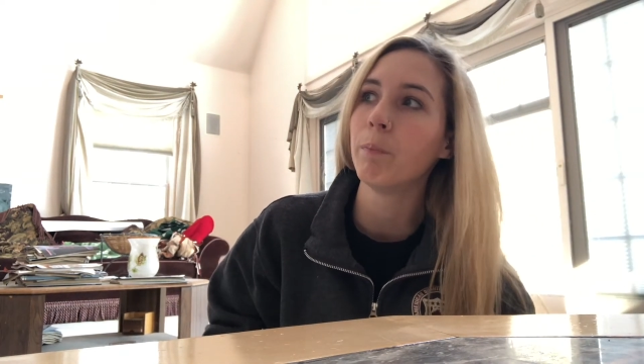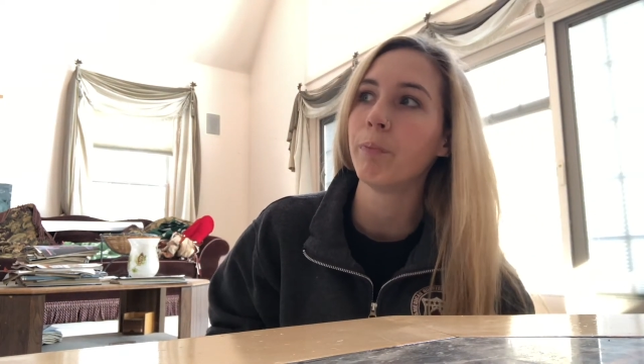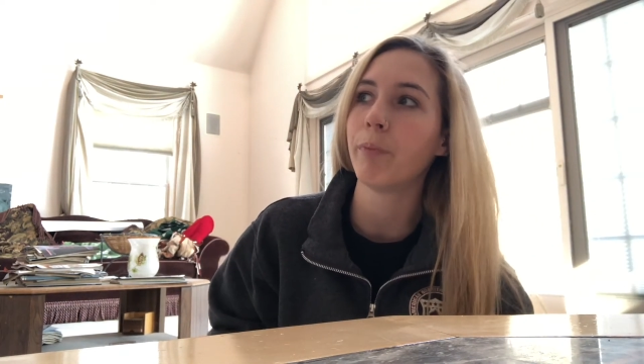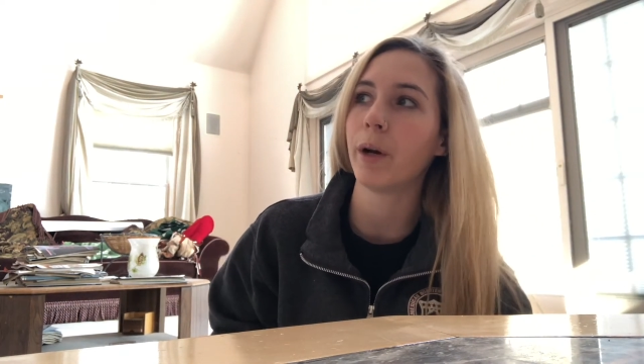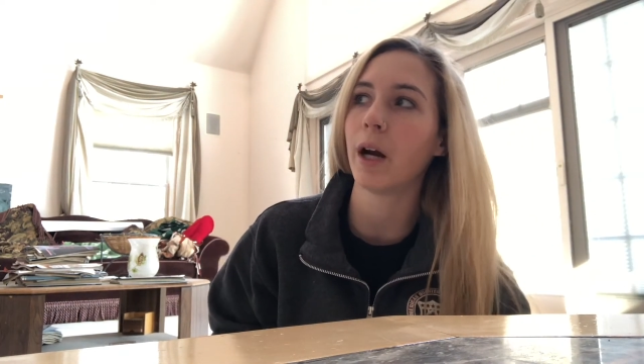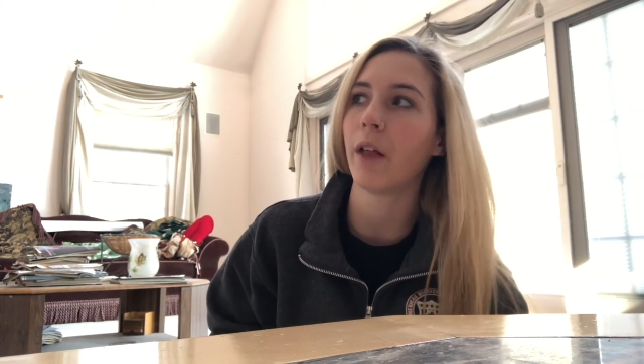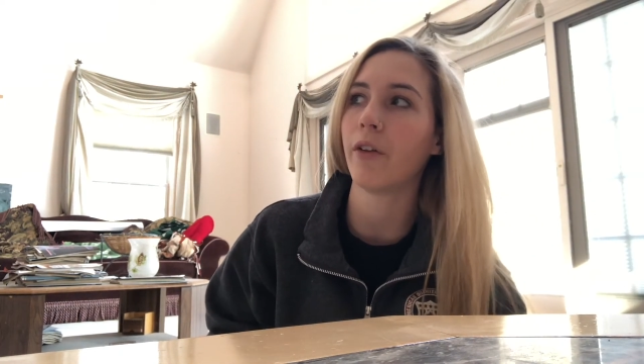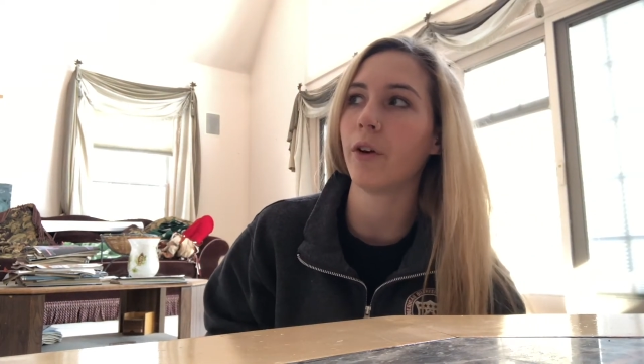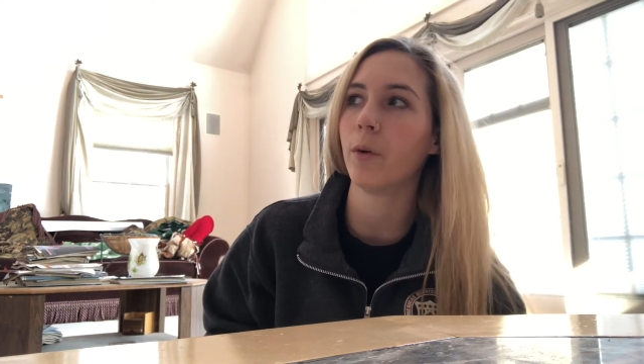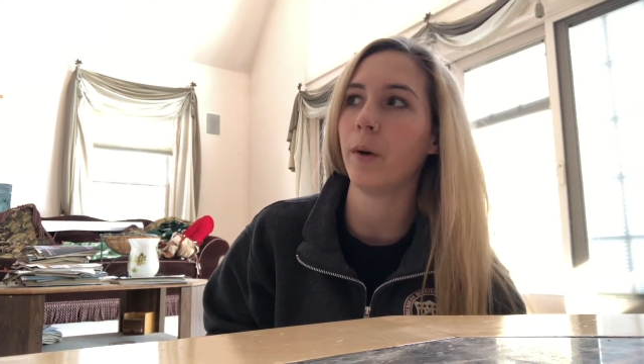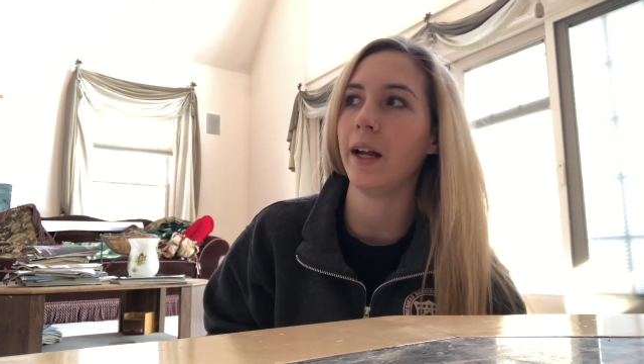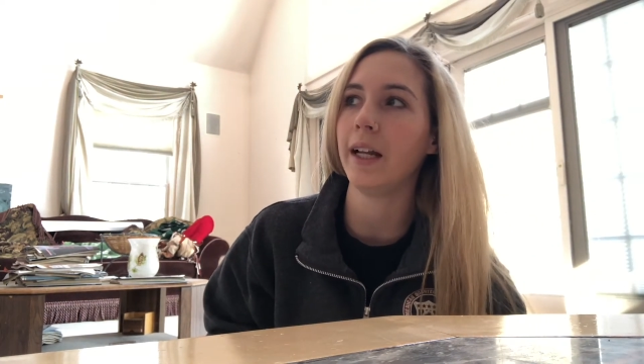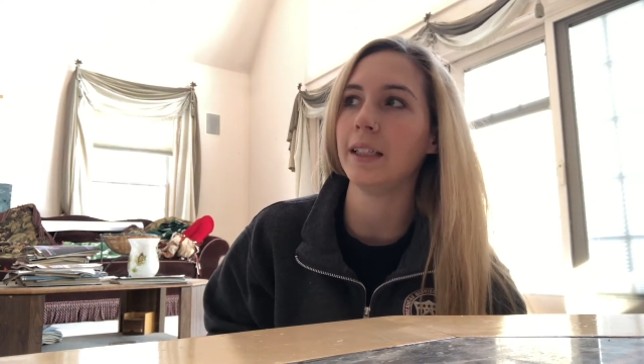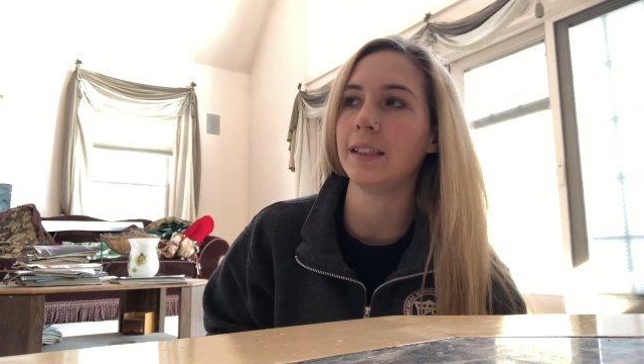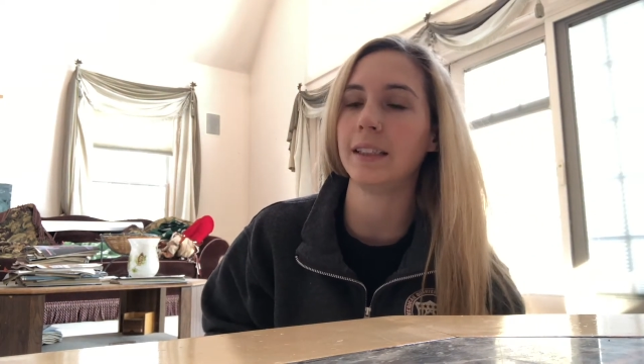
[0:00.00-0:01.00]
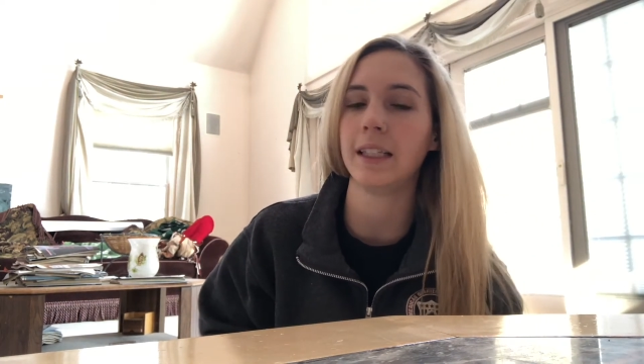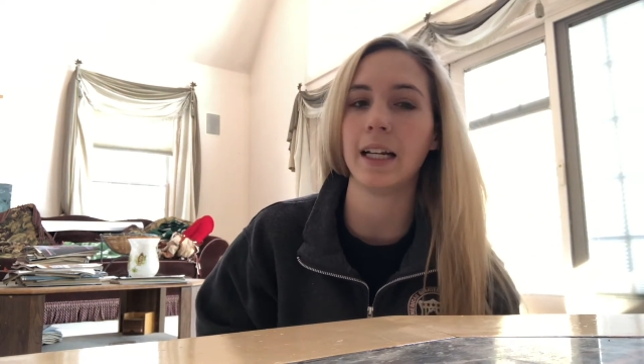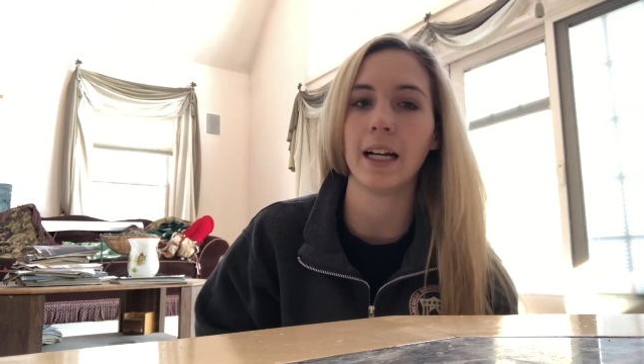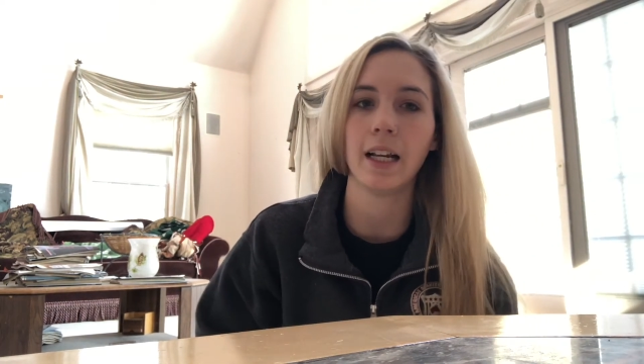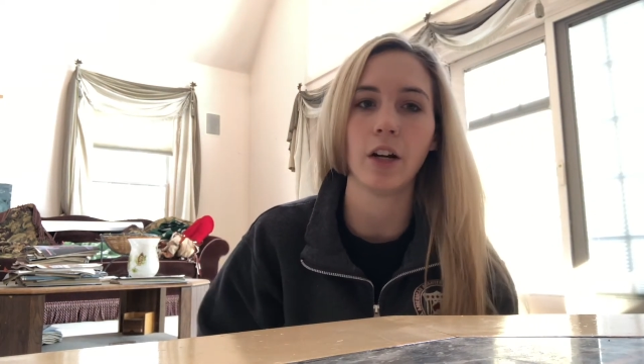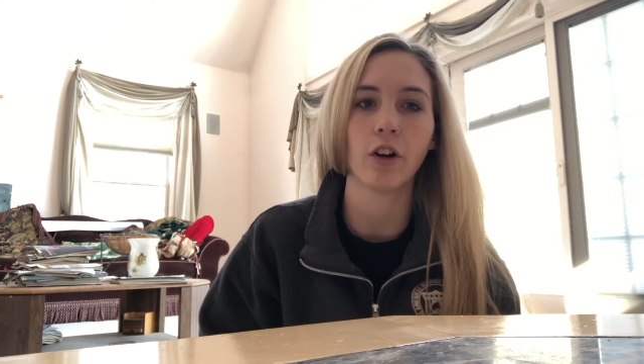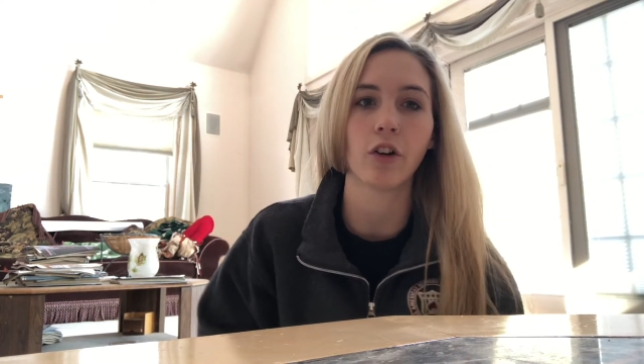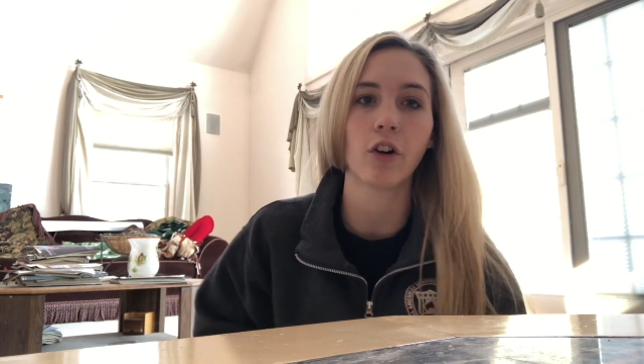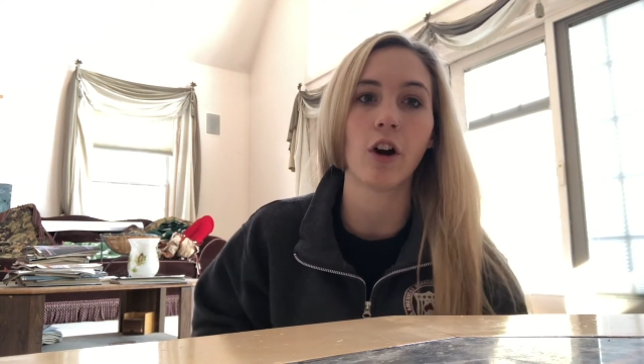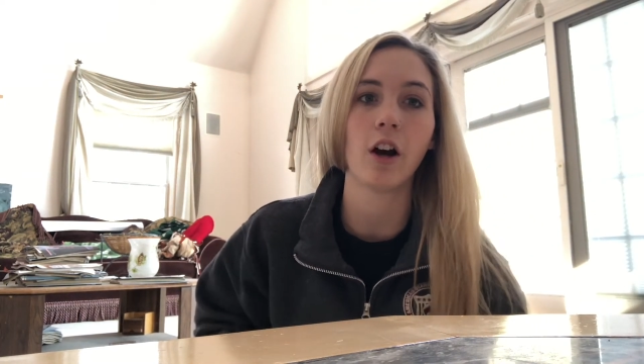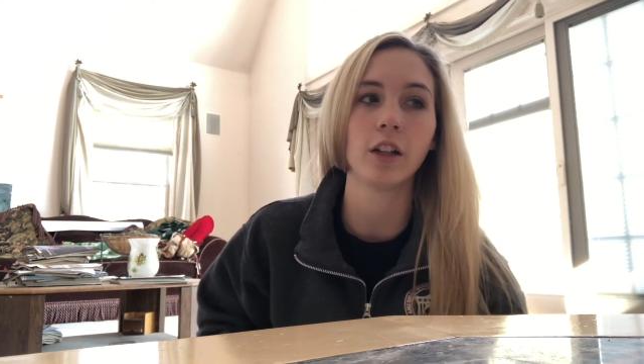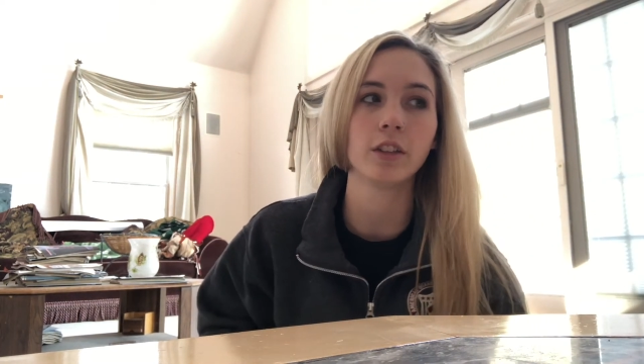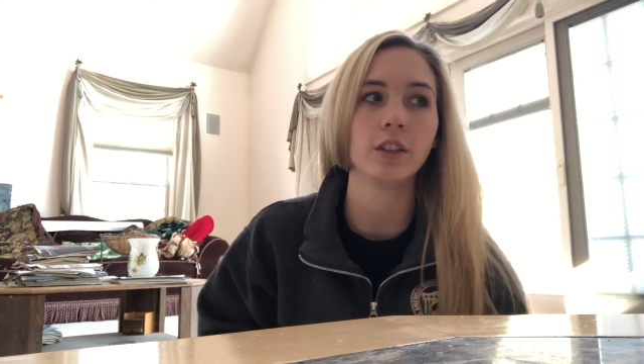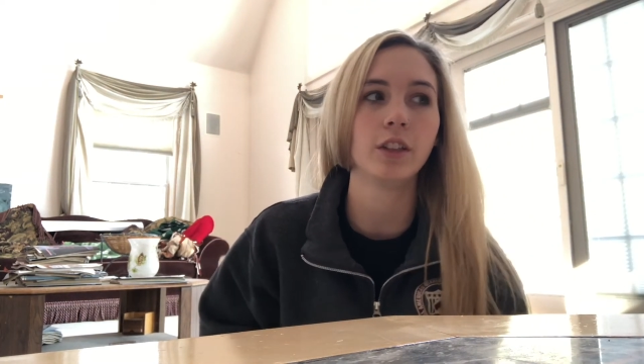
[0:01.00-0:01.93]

but other ways to get it across